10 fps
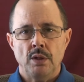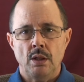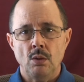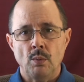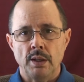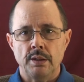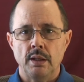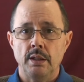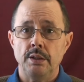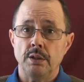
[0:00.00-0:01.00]
he went
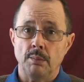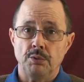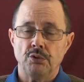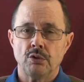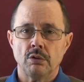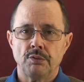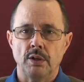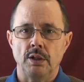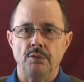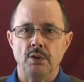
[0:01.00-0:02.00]
and he dumped his
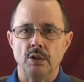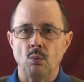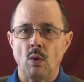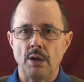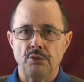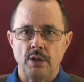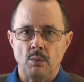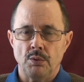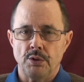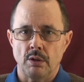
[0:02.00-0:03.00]
girlfriend. He figured, why stay
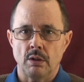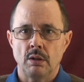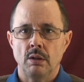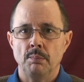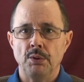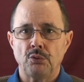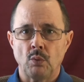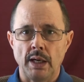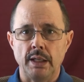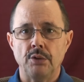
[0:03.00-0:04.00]
with her? Miss
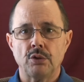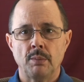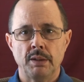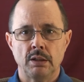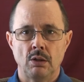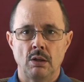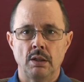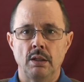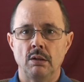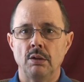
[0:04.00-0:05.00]
Right is coming
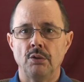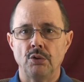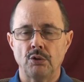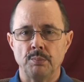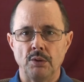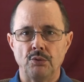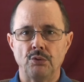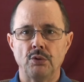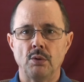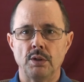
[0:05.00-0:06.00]
along here in 6 months or
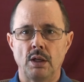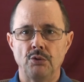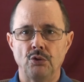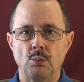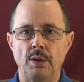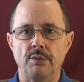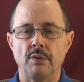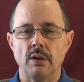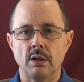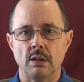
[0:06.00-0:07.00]
so, and I'll just wait
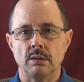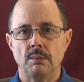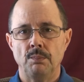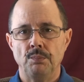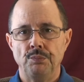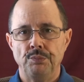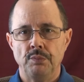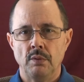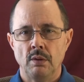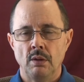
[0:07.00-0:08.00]
for her.
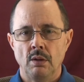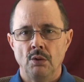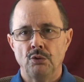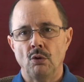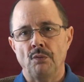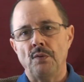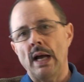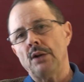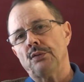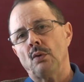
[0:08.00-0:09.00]
So
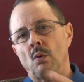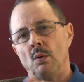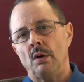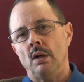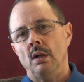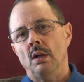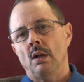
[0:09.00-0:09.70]
fast forward